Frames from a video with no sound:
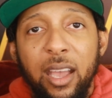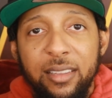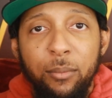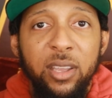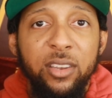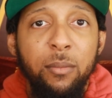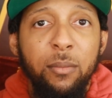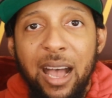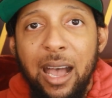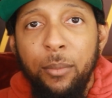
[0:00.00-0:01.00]
As I mentioned,
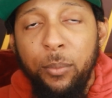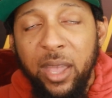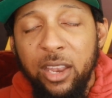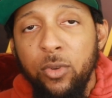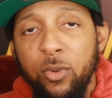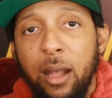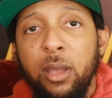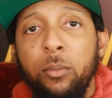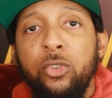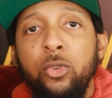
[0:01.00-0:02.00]
mob, Patreon
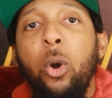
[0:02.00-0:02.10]
members,